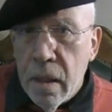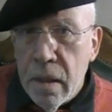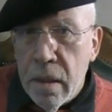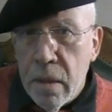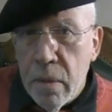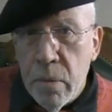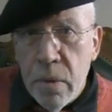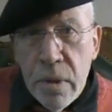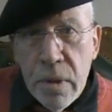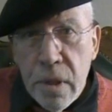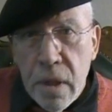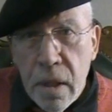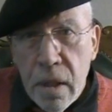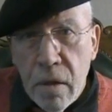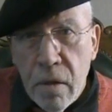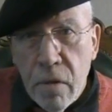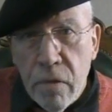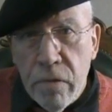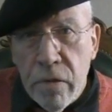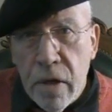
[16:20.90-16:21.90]
and then we'll sell
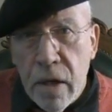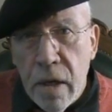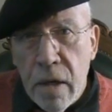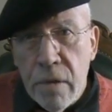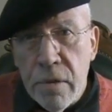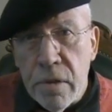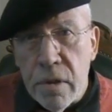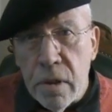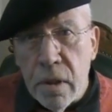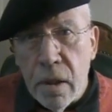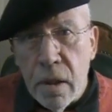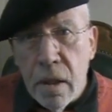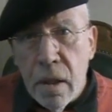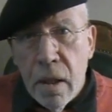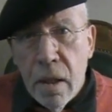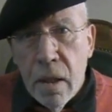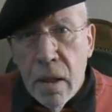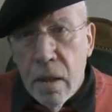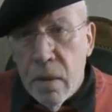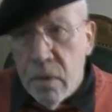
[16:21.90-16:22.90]
it off for housing.
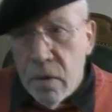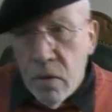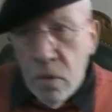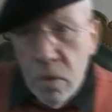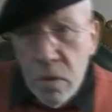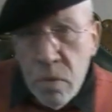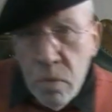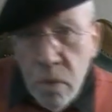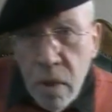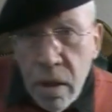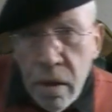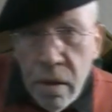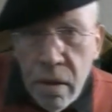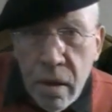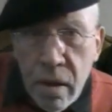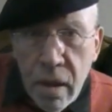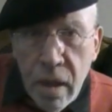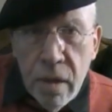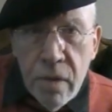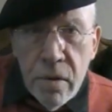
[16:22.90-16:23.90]
And, of course, one of
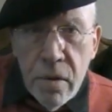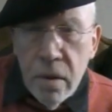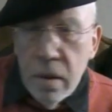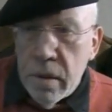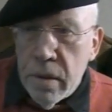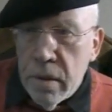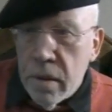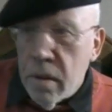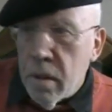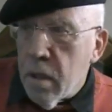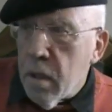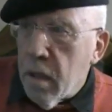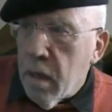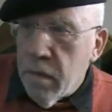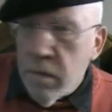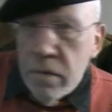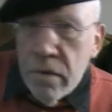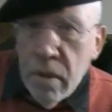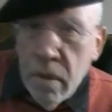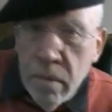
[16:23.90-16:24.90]
the councillors is going to
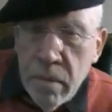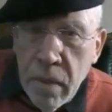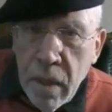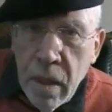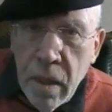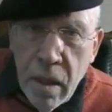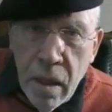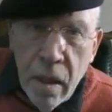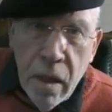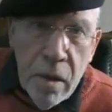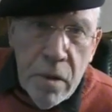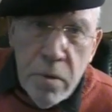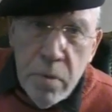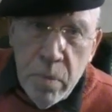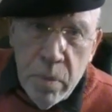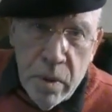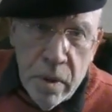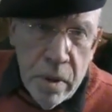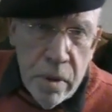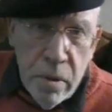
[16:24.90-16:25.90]
have some
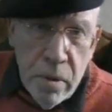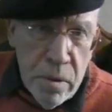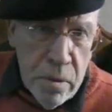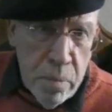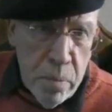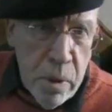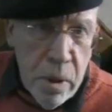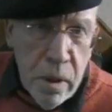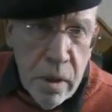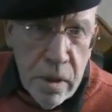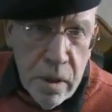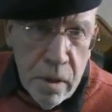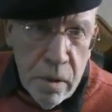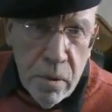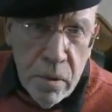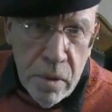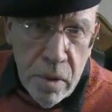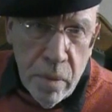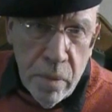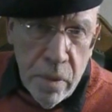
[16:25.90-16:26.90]
husband who's a
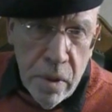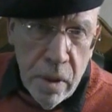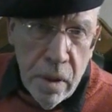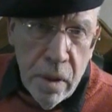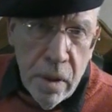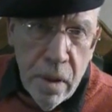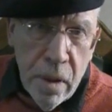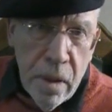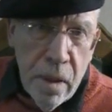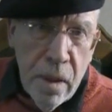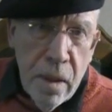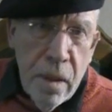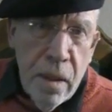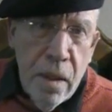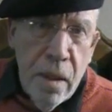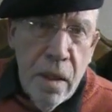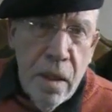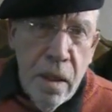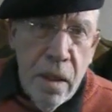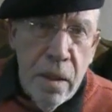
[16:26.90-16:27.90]
builder or something.
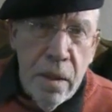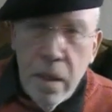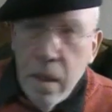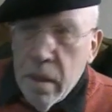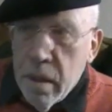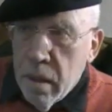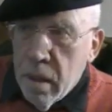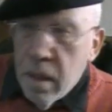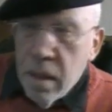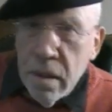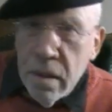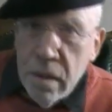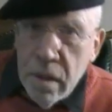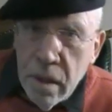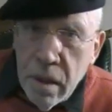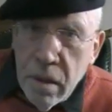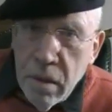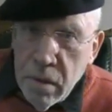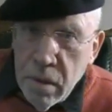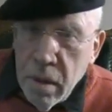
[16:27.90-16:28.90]
And then the next
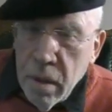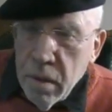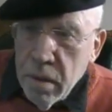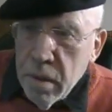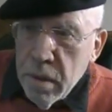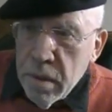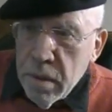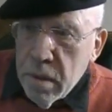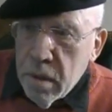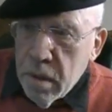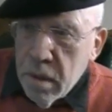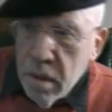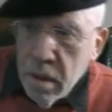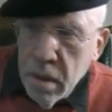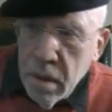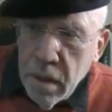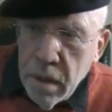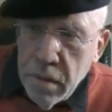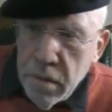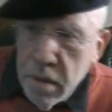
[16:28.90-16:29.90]
thing you know is that
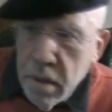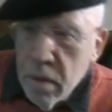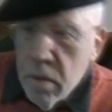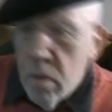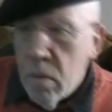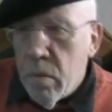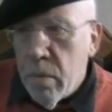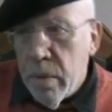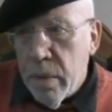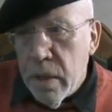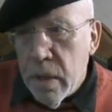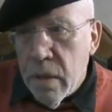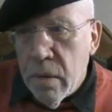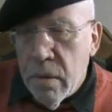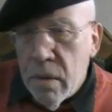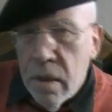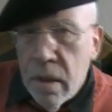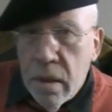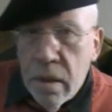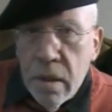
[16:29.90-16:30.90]
they've said, oh, we
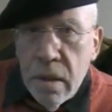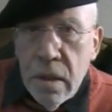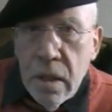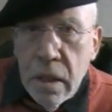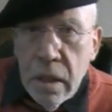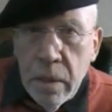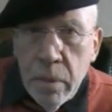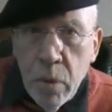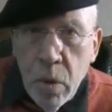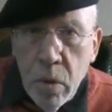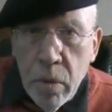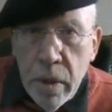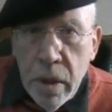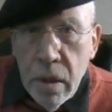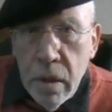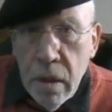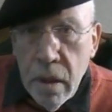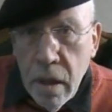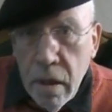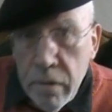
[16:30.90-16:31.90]
don't need this anymore. We're
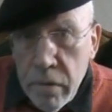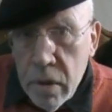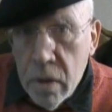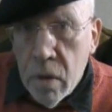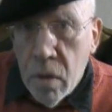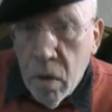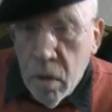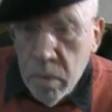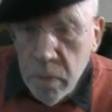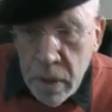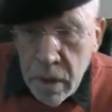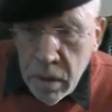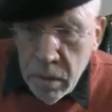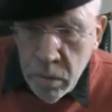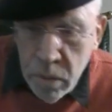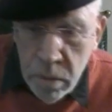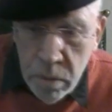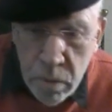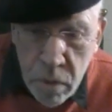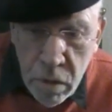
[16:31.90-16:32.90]
going to have an
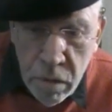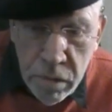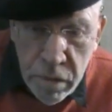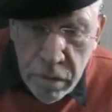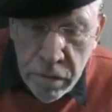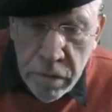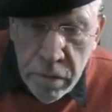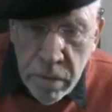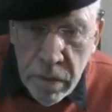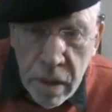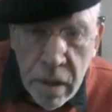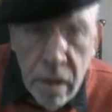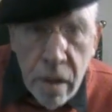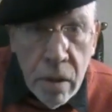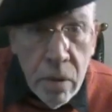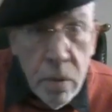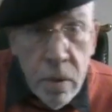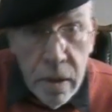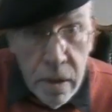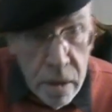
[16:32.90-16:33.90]
allotment. We'll move it from
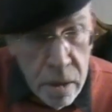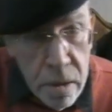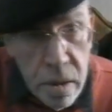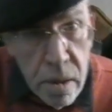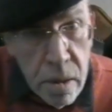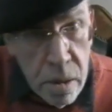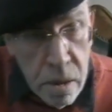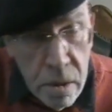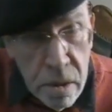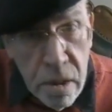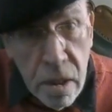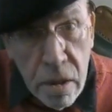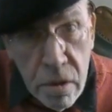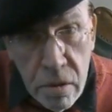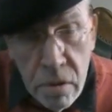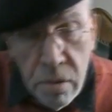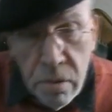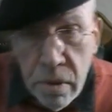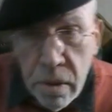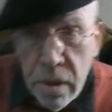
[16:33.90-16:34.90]
here, where it is in the
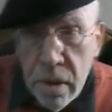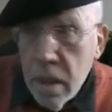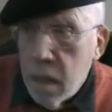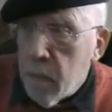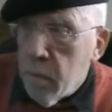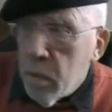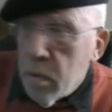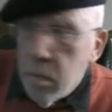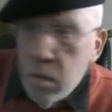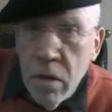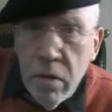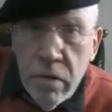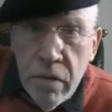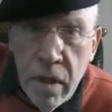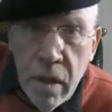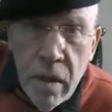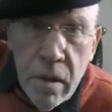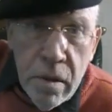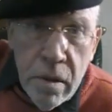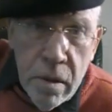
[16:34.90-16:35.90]
centre of the town. We'll move
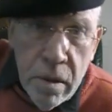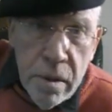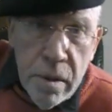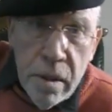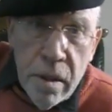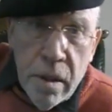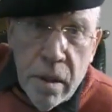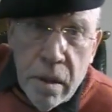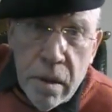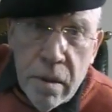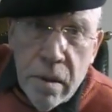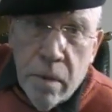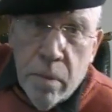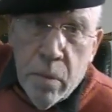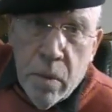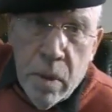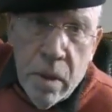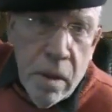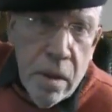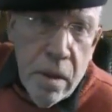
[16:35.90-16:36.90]
it out to the sticks
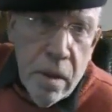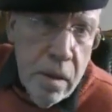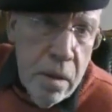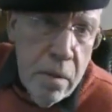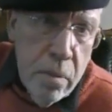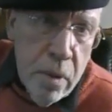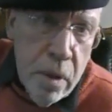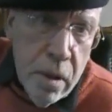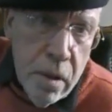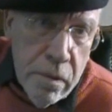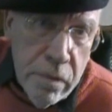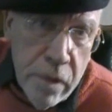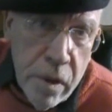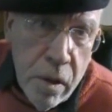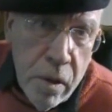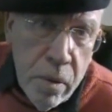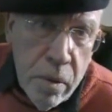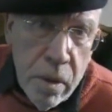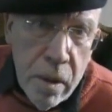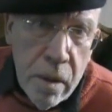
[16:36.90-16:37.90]
somewhere, like in the middle of
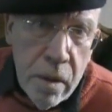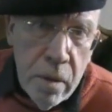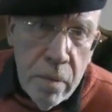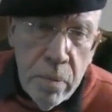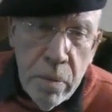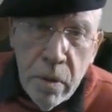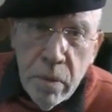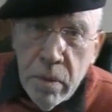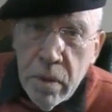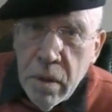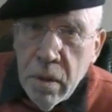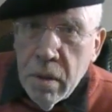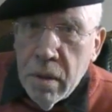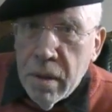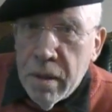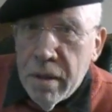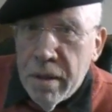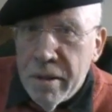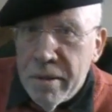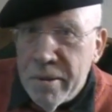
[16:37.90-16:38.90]
nowhere, that people
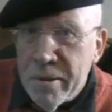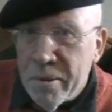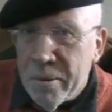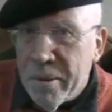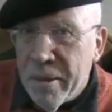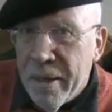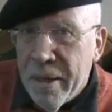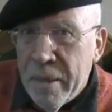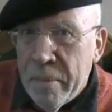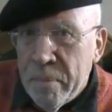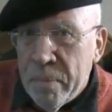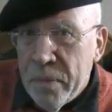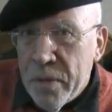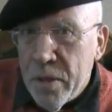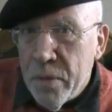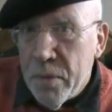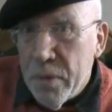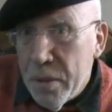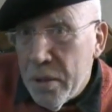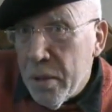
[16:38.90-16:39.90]
can't get to.
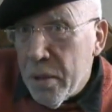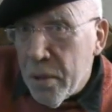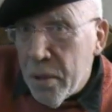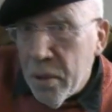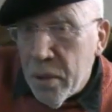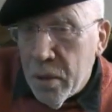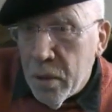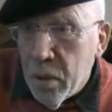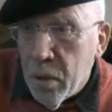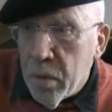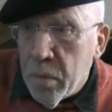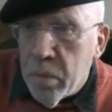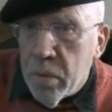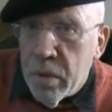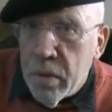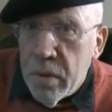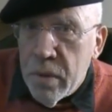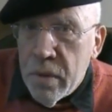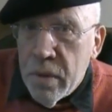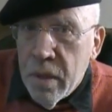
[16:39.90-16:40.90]
So we've still got
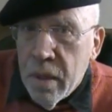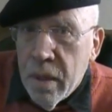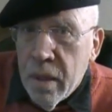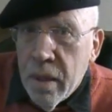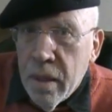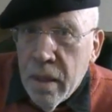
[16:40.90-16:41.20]
allotments.